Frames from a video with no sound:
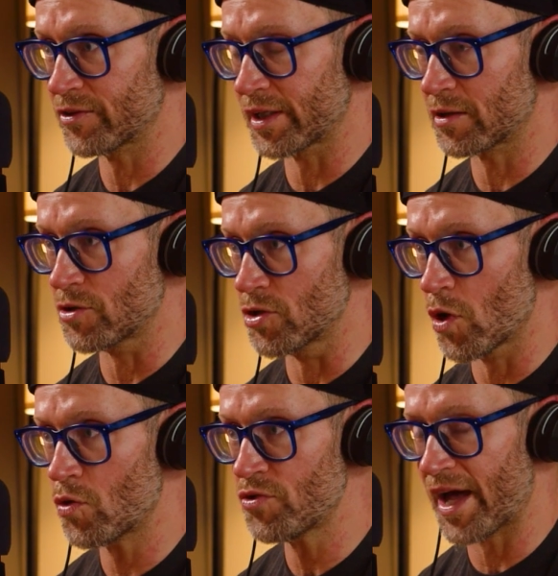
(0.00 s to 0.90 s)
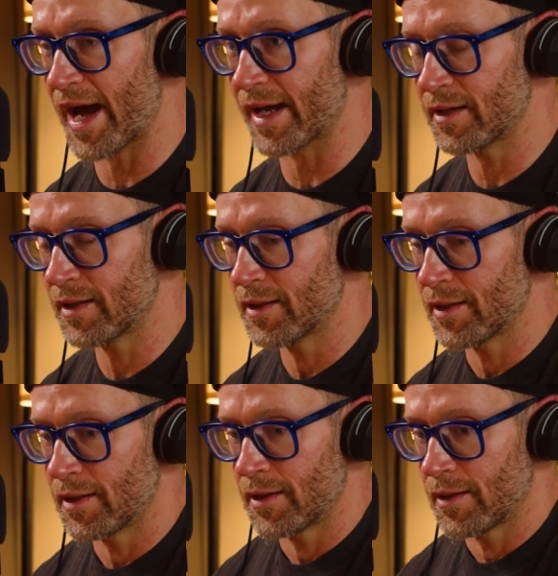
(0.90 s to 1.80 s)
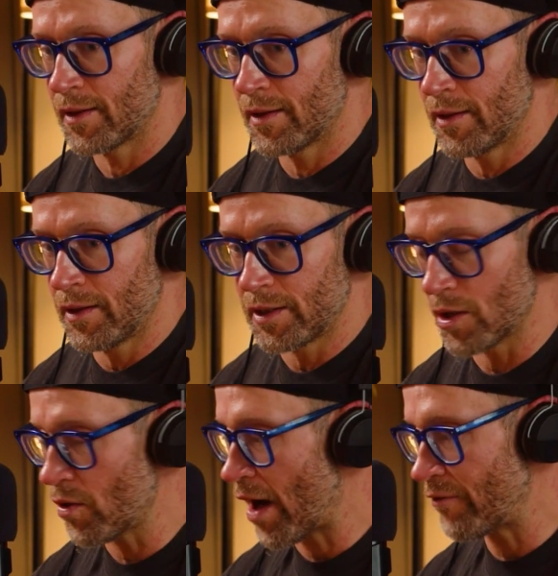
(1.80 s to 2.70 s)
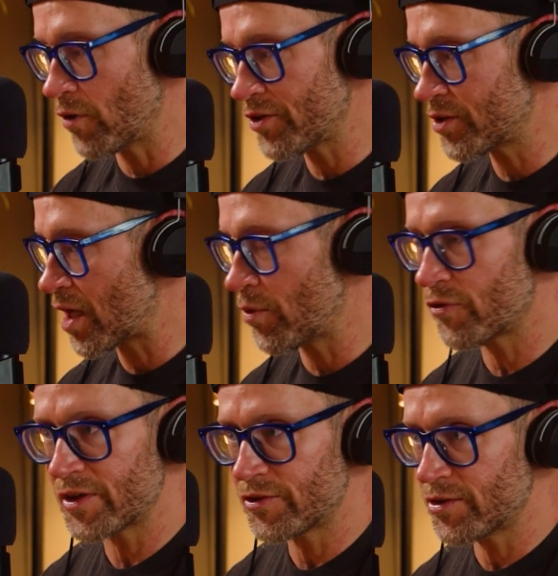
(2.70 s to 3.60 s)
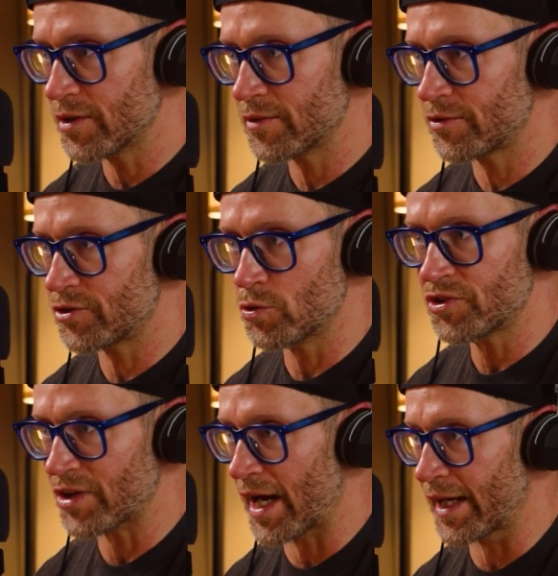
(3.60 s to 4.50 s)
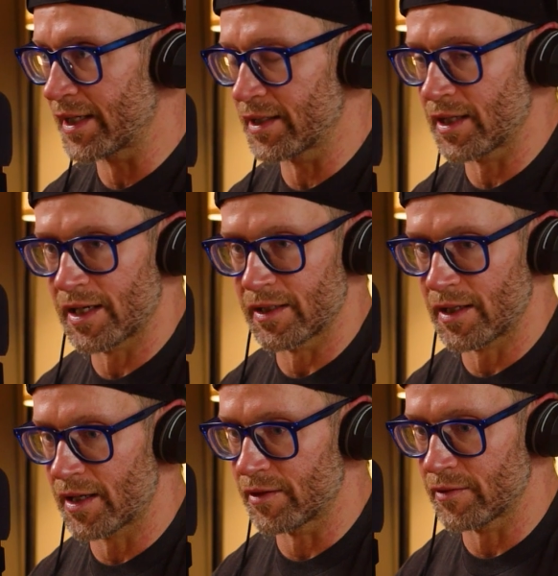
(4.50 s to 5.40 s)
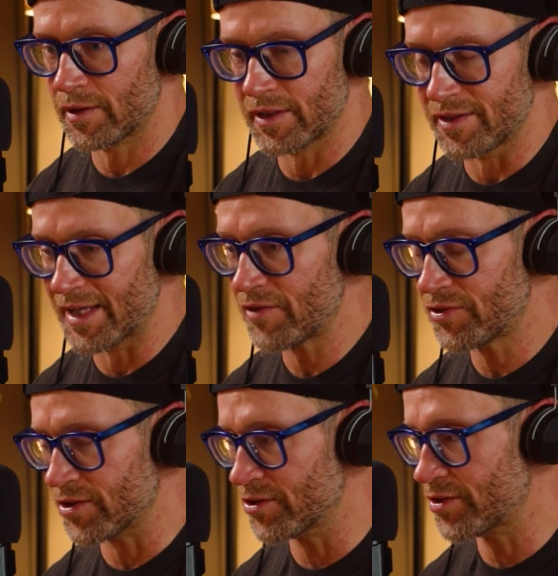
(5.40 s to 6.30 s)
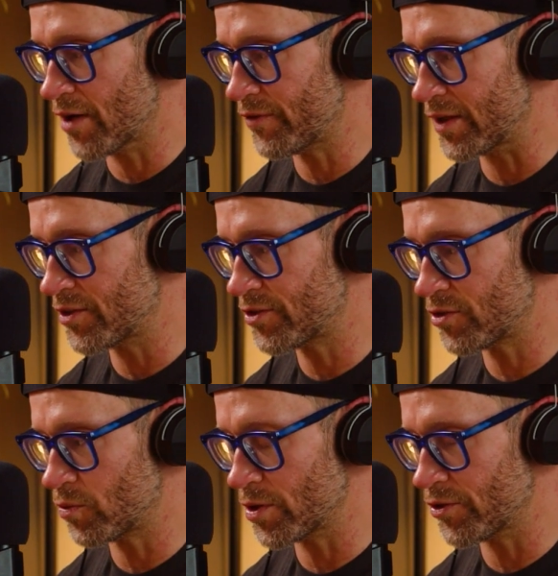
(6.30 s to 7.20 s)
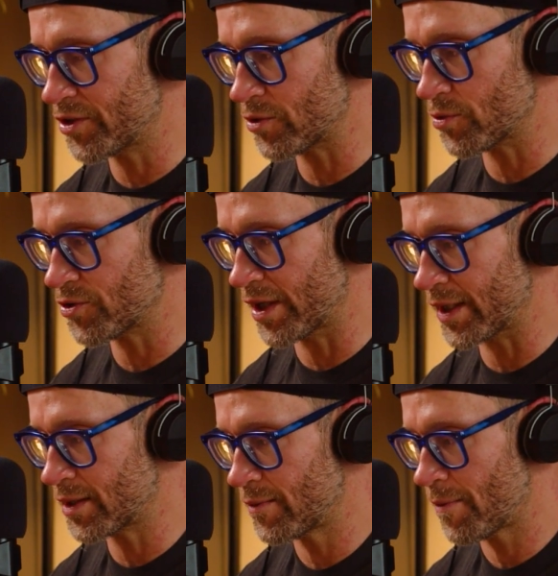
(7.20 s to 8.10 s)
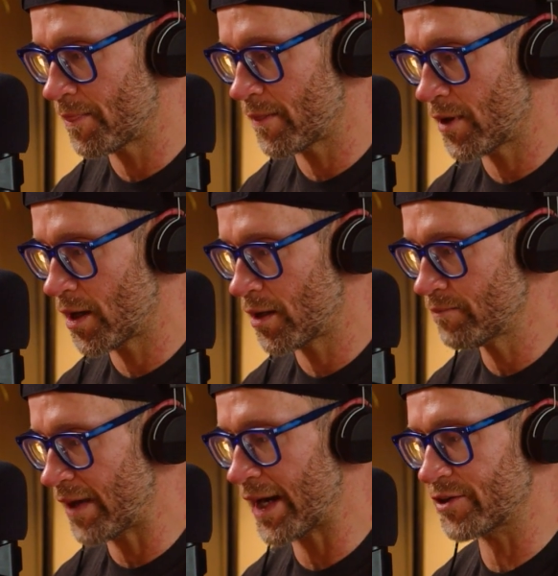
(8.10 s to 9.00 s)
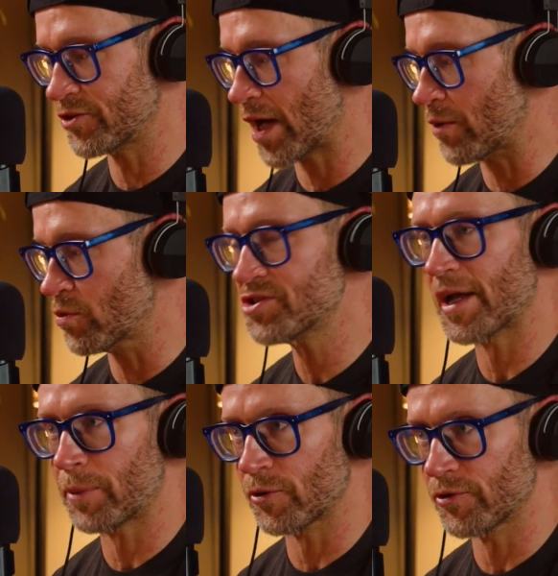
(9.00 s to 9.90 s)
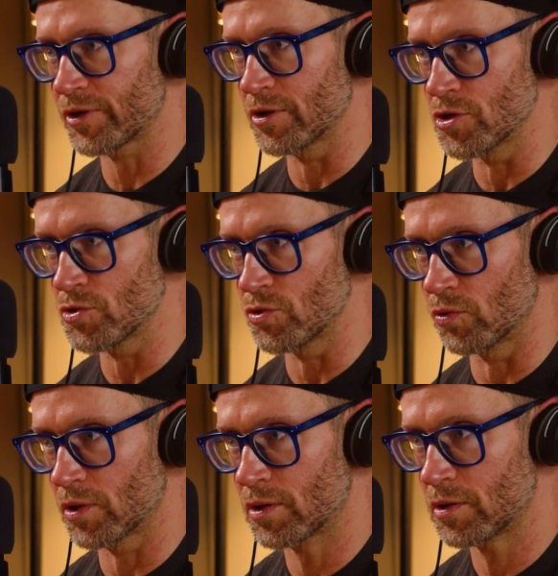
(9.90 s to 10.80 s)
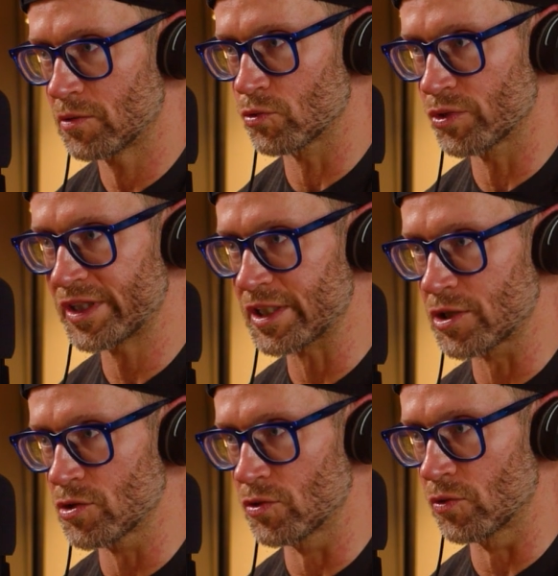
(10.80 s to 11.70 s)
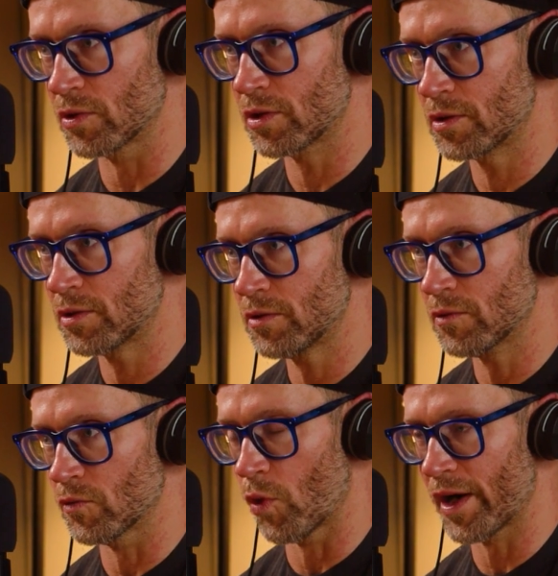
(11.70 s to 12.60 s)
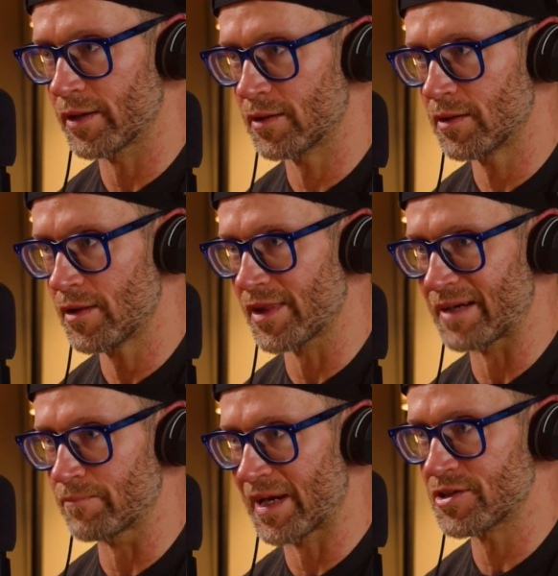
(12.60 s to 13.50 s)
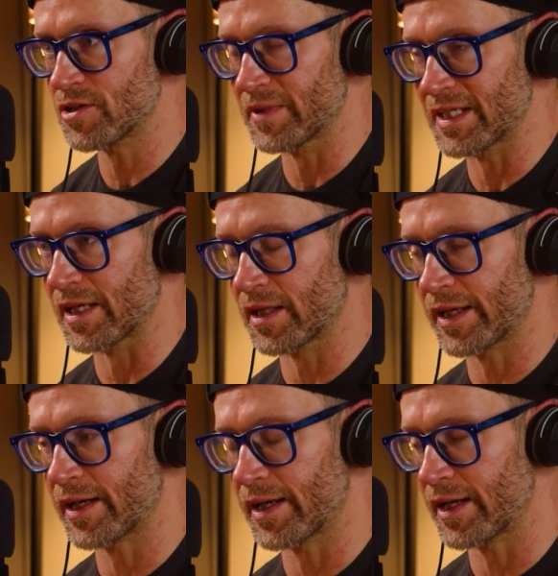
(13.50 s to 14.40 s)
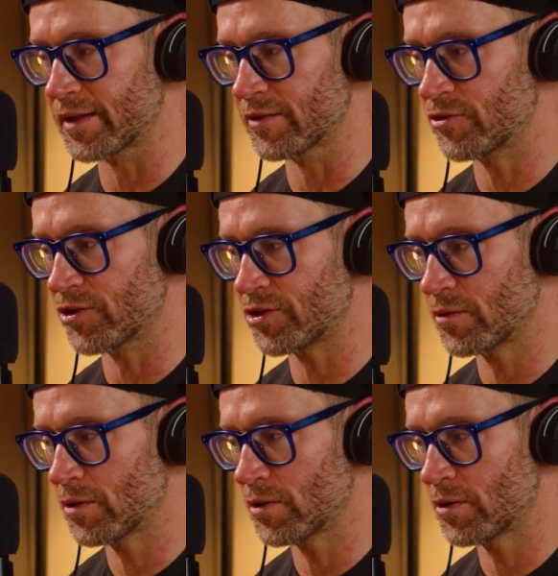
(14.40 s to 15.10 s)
Like know that you know, I've lost a couple friends to suicide and and and and deaths and stuff and it's just one of those things where it's like man, I just I wish that person knew, really knew what they meant to me and and just